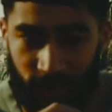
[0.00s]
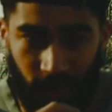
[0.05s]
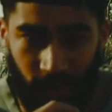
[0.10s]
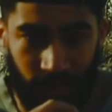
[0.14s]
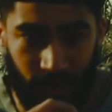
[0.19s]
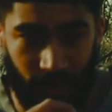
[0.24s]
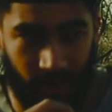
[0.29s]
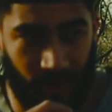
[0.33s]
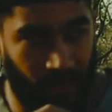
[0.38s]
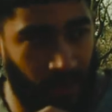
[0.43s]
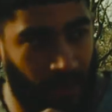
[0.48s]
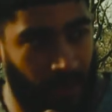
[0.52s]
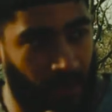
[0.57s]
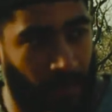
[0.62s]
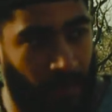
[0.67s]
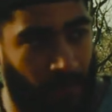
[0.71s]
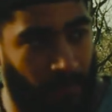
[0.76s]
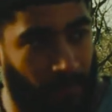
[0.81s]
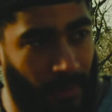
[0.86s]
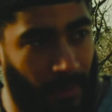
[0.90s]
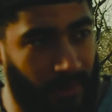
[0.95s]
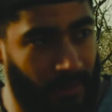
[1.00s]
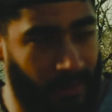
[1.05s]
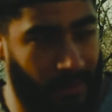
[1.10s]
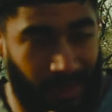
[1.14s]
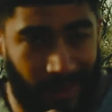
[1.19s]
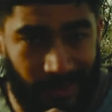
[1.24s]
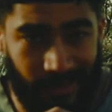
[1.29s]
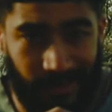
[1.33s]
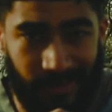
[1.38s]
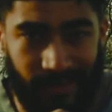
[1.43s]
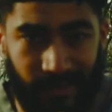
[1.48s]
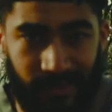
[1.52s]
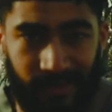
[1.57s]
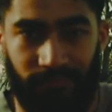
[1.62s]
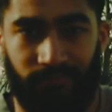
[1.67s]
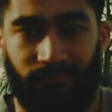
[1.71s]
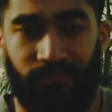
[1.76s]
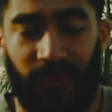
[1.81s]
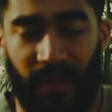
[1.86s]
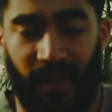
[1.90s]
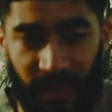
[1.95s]
stronger. But
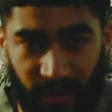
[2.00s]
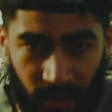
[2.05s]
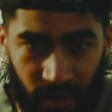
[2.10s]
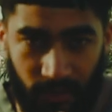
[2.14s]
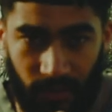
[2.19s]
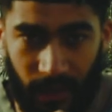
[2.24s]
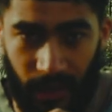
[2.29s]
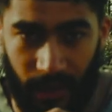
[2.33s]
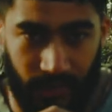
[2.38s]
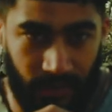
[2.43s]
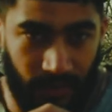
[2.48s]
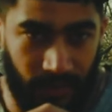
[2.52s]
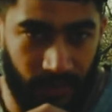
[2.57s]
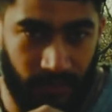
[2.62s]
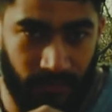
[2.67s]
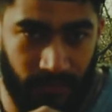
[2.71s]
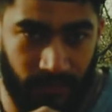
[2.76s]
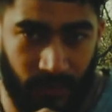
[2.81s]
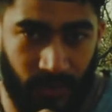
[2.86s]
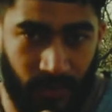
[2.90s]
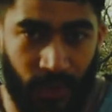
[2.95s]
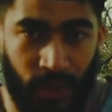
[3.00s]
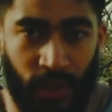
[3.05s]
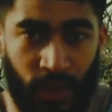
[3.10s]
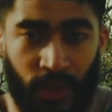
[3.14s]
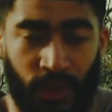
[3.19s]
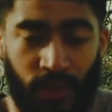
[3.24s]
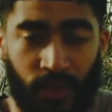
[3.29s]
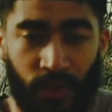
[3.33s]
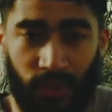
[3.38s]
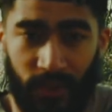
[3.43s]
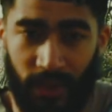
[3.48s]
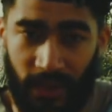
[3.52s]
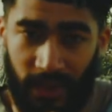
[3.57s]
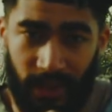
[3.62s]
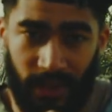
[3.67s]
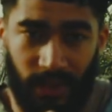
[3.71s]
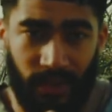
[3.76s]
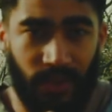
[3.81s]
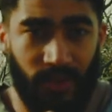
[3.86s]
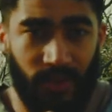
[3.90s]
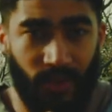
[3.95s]
that's incorrect. You
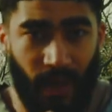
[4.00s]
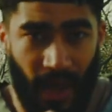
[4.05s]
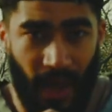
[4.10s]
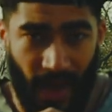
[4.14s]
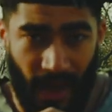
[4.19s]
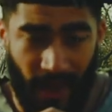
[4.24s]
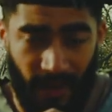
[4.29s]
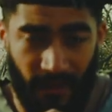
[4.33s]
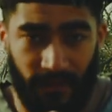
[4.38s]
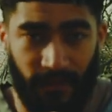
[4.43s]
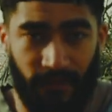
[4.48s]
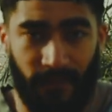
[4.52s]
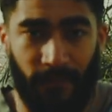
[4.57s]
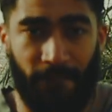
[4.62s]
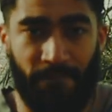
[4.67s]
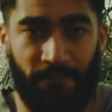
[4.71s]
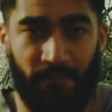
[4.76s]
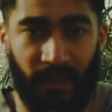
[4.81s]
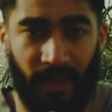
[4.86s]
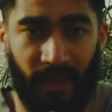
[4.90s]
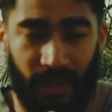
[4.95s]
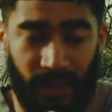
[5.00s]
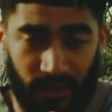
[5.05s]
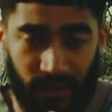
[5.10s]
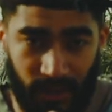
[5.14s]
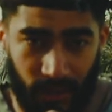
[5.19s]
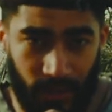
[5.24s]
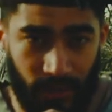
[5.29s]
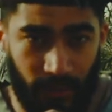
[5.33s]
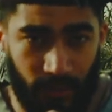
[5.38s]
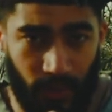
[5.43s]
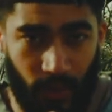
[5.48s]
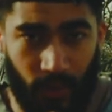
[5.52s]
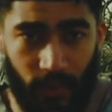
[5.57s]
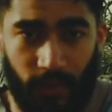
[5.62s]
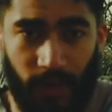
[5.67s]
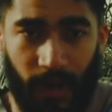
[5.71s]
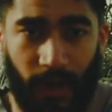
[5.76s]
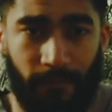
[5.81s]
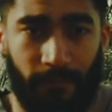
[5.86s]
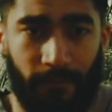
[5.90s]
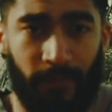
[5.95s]
need to have a good
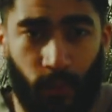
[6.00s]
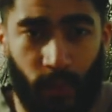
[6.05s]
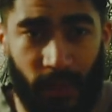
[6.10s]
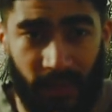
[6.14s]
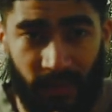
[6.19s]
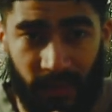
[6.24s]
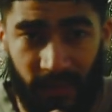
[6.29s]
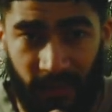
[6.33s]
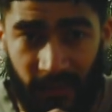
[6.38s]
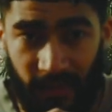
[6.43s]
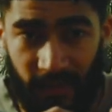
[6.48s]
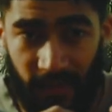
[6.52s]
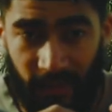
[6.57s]
program with